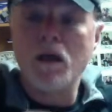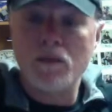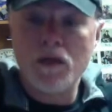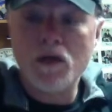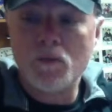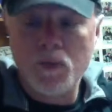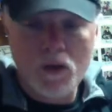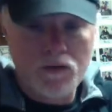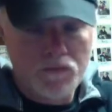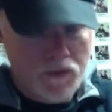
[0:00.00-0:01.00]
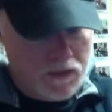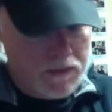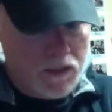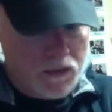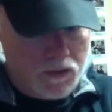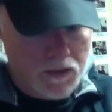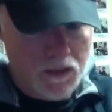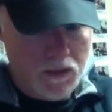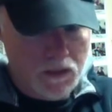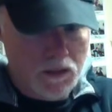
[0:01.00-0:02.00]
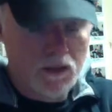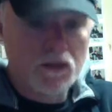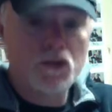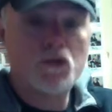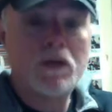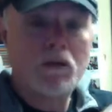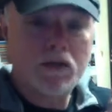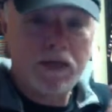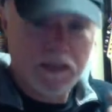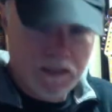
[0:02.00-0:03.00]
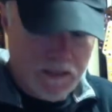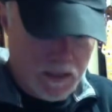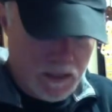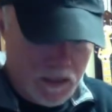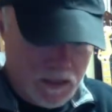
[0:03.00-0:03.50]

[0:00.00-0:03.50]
they are part of an entire key. You now get key